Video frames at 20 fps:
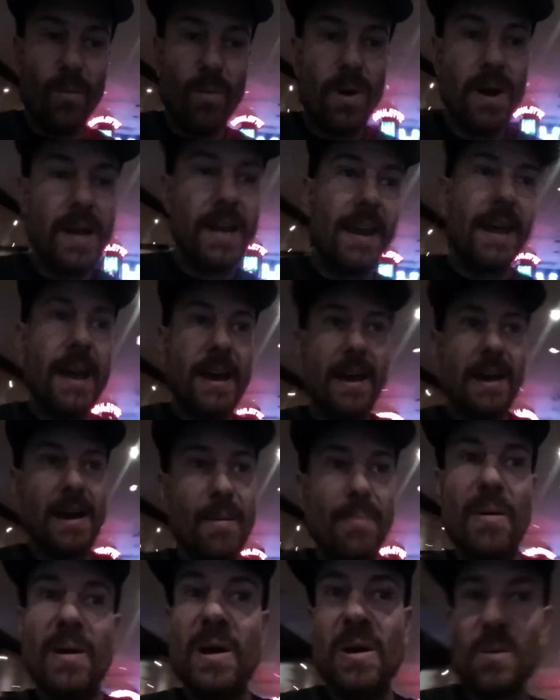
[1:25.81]
What
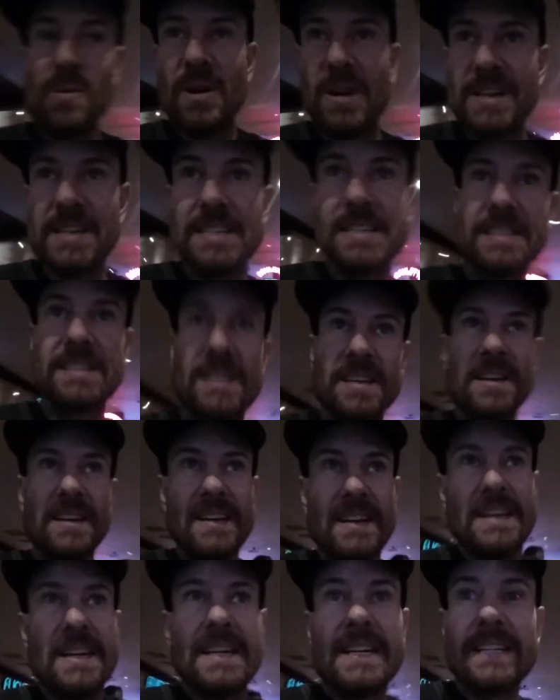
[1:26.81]
happened
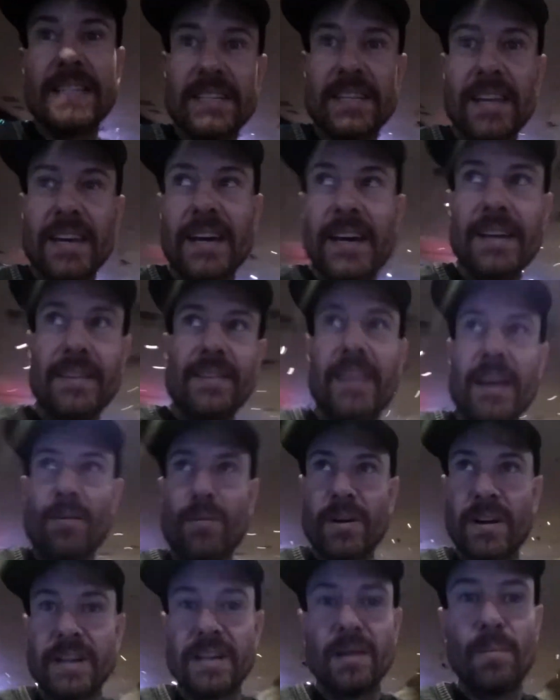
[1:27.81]
is that they
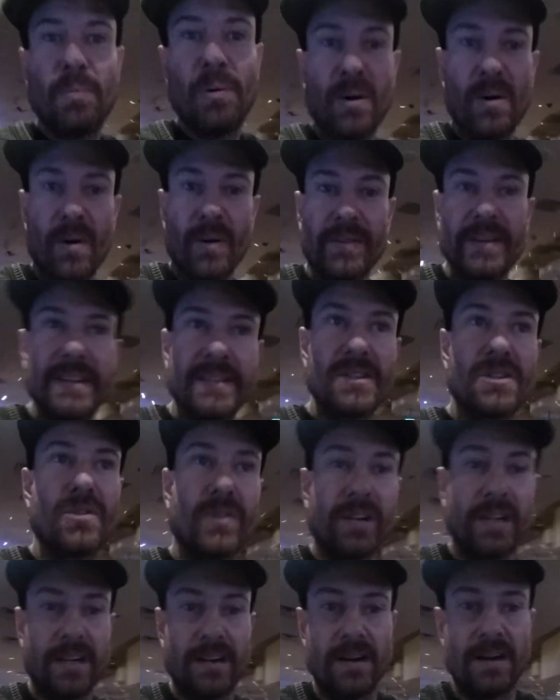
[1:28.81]
were going to pull this
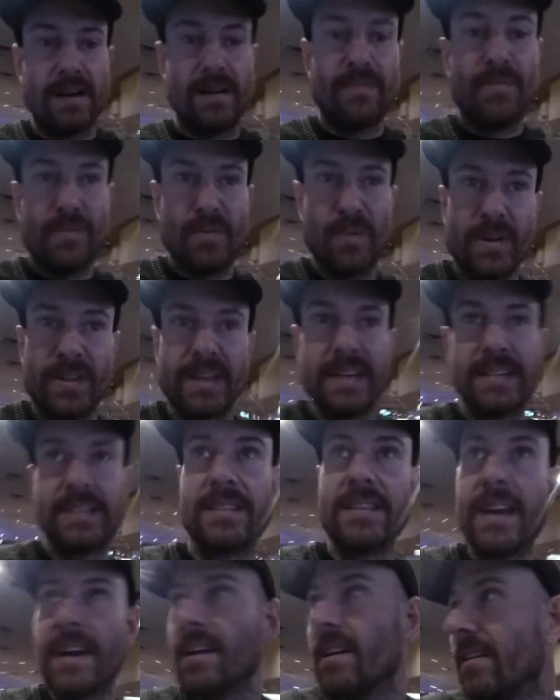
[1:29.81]
trick off where they
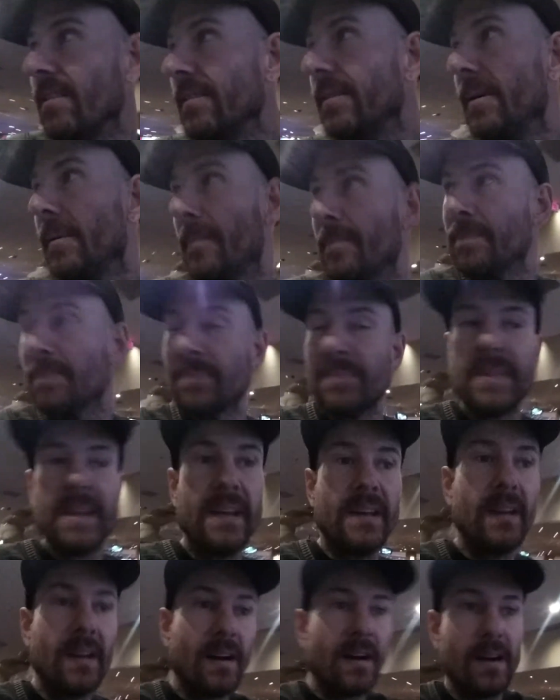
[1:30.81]
sailed
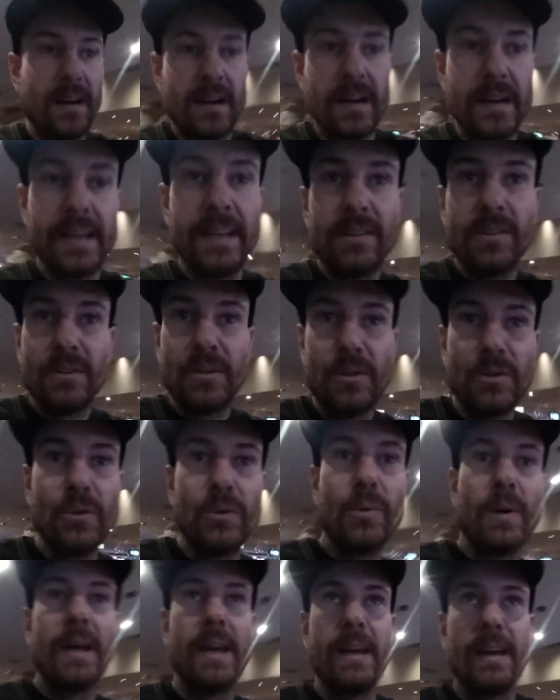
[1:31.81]

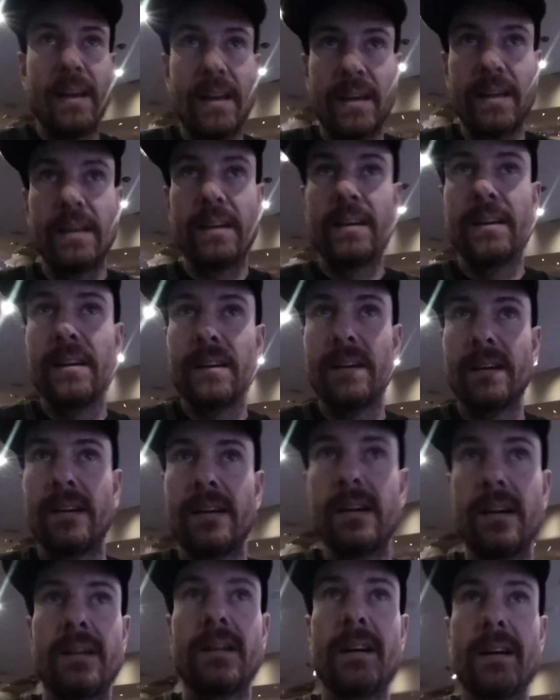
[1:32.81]
into a
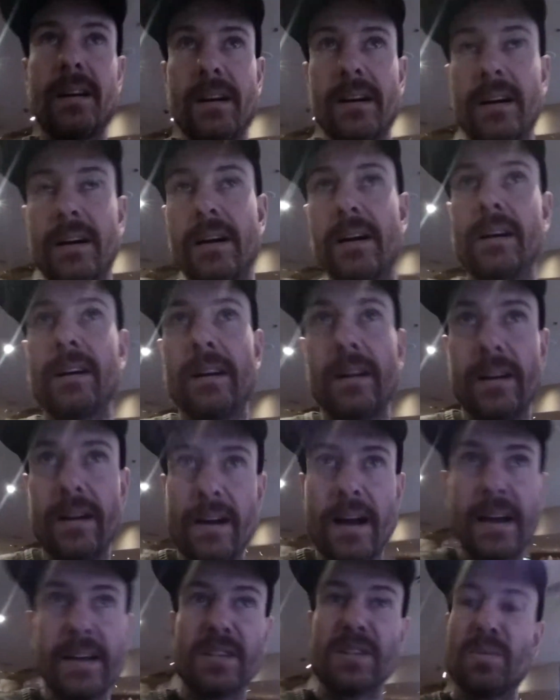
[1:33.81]

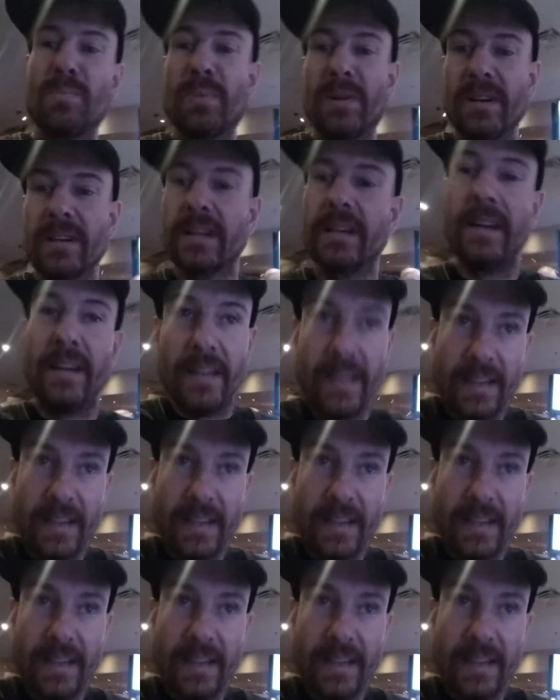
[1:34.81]
iceberg,